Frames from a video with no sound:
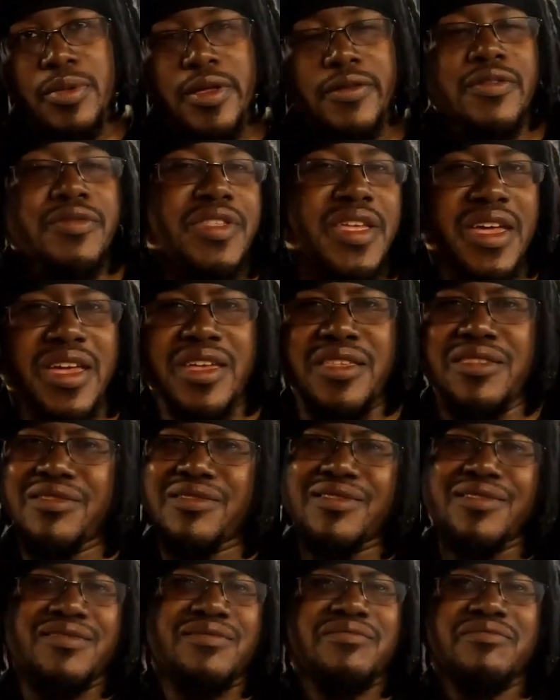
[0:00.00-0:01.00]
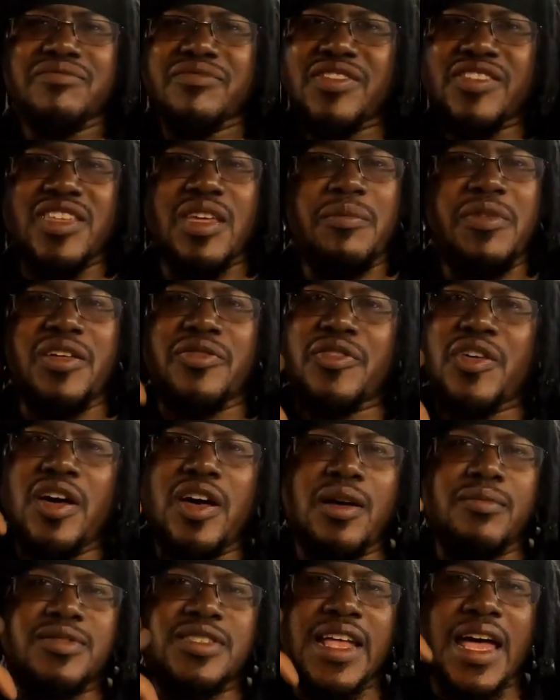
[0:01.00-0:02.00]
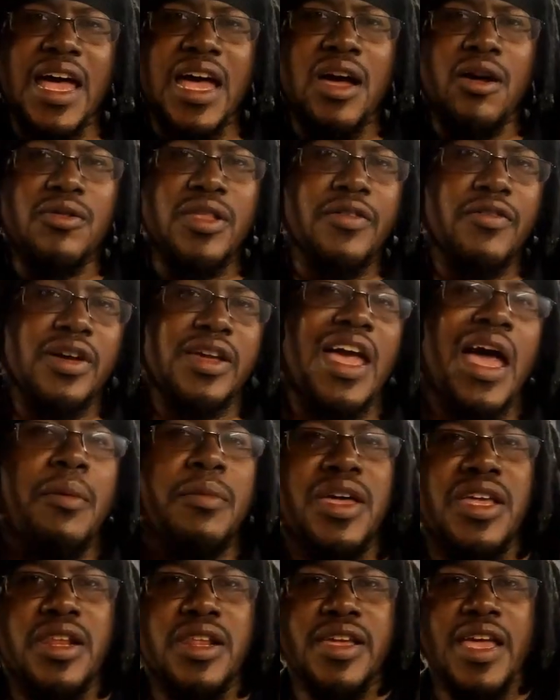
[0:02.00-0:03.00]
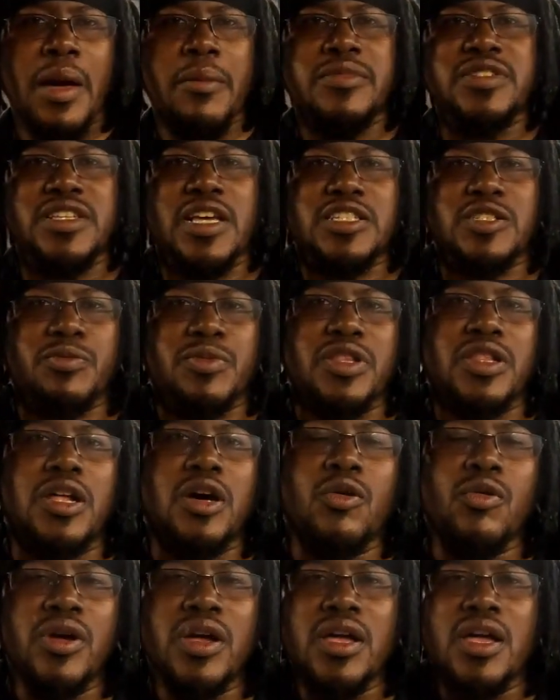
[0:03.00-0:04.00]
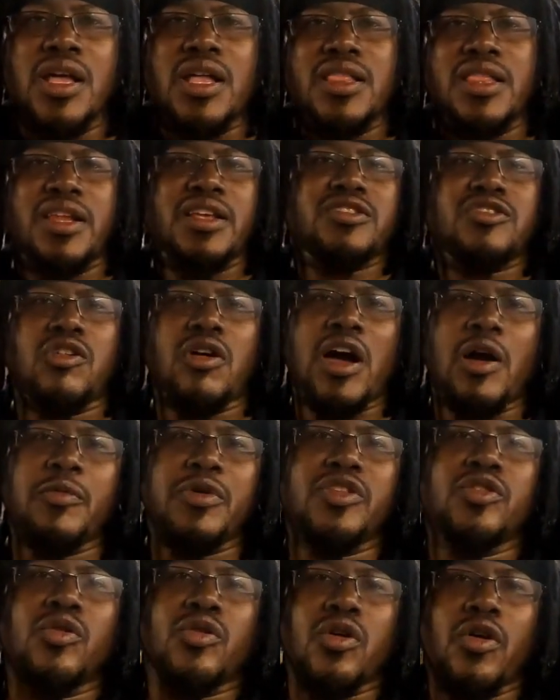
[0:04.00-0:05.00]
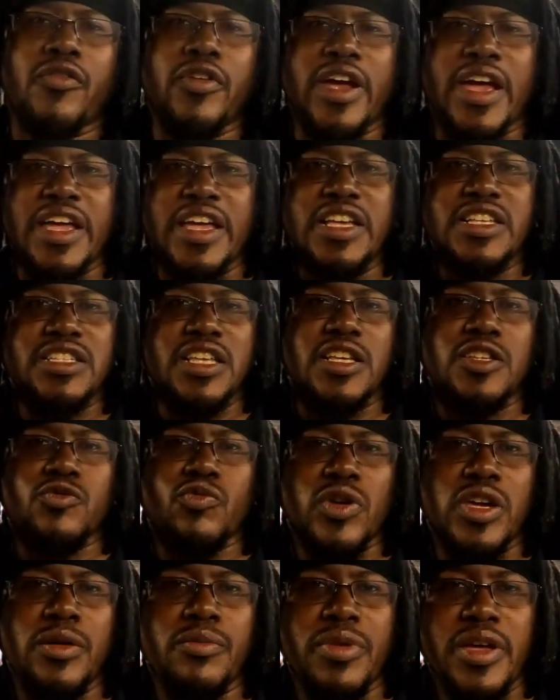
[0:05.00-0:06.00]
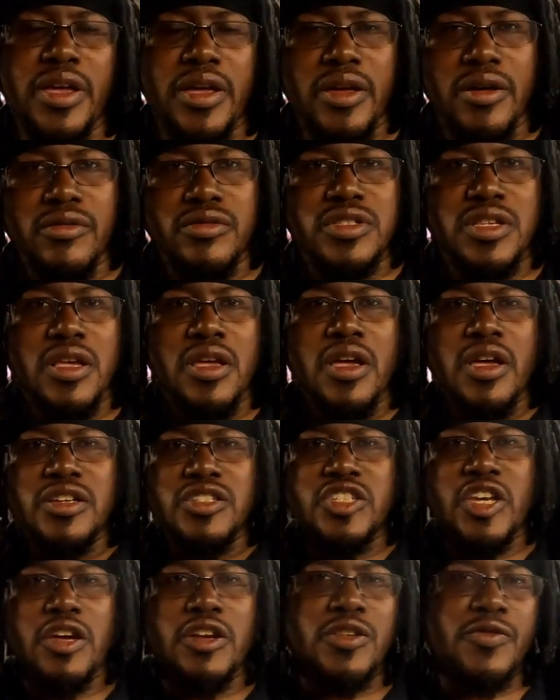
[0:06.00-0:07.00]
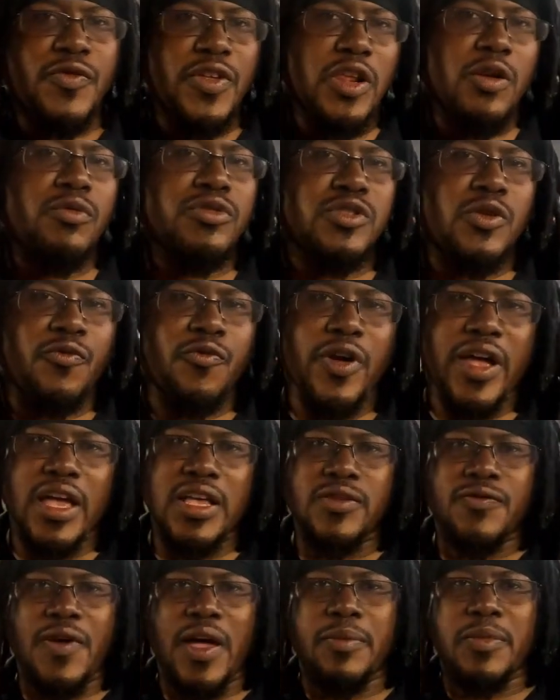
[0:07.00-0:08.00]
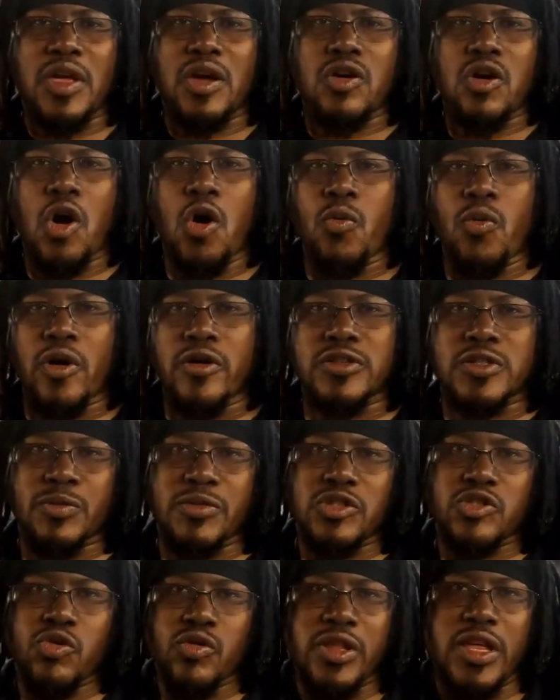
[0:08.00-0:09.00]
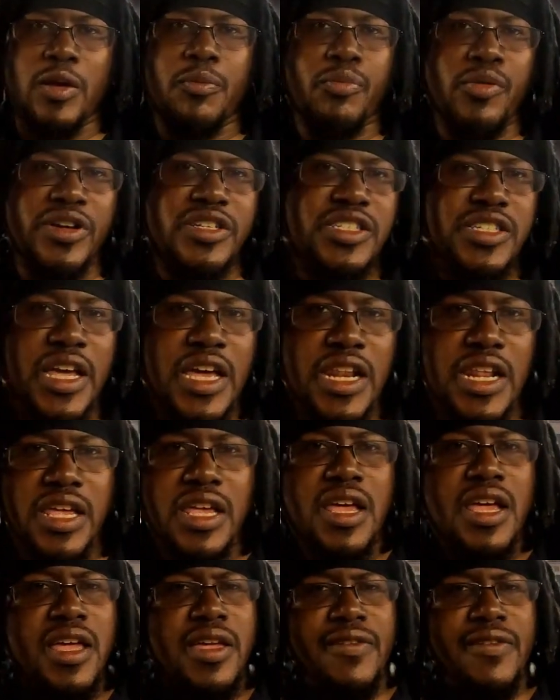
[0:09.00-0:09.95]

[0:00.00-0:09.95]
If you didn't, just give me a thumbs down. Leave a comment in the comment section below. Let us know how we doing over here at Easy Ease Rebuilds. Share this video with your friends, family, and coworkers. We truly appreciate it.